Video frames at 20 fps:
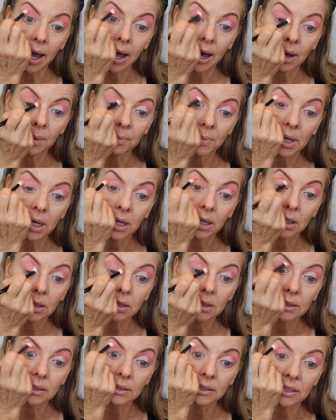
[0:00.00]
am
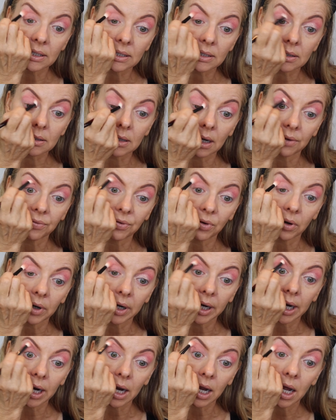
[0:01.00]

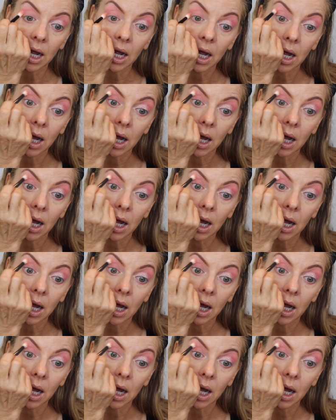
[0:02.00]
discovering